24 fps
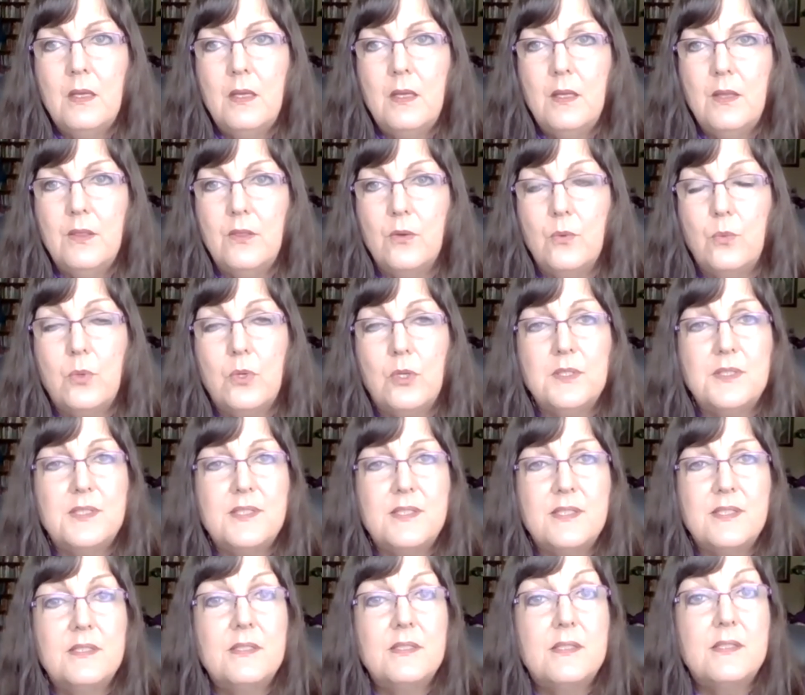The word
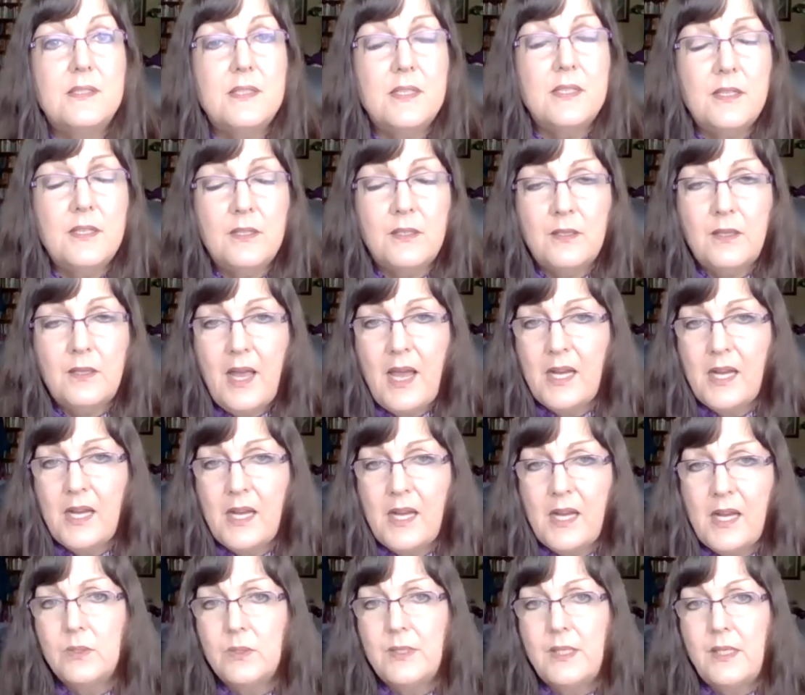sincere
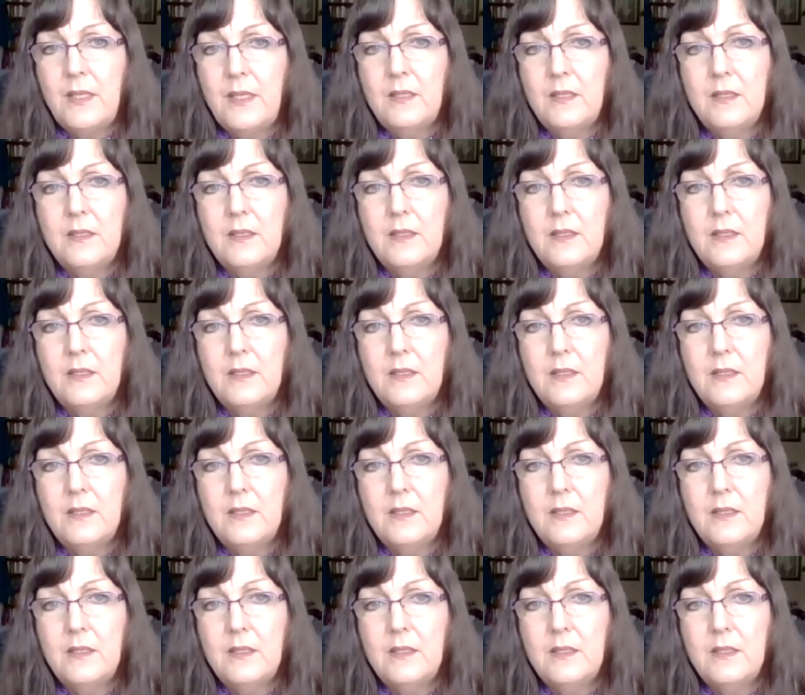actually